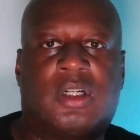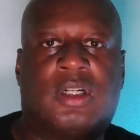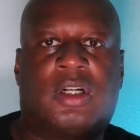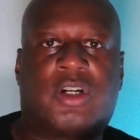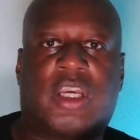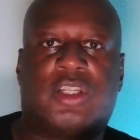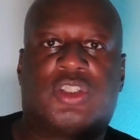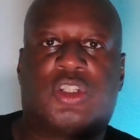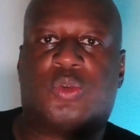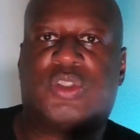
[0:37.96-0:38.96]
Okay,
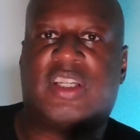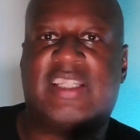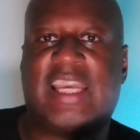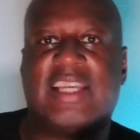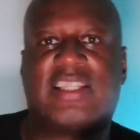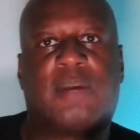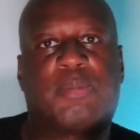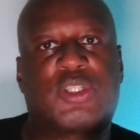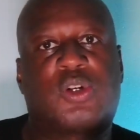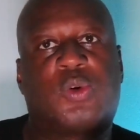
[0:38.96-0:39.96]
so today's
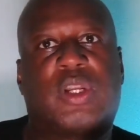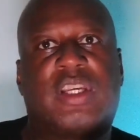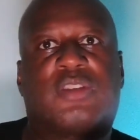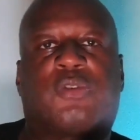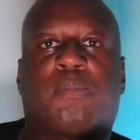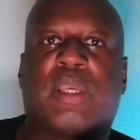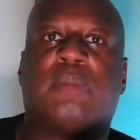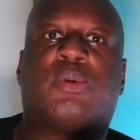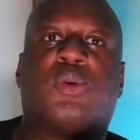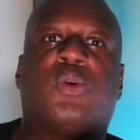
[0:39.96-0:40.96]
episode is for
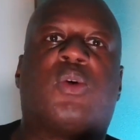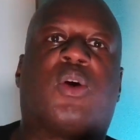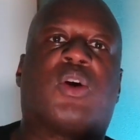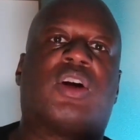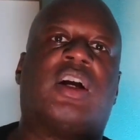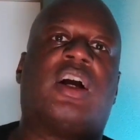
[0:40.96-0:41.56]
people who are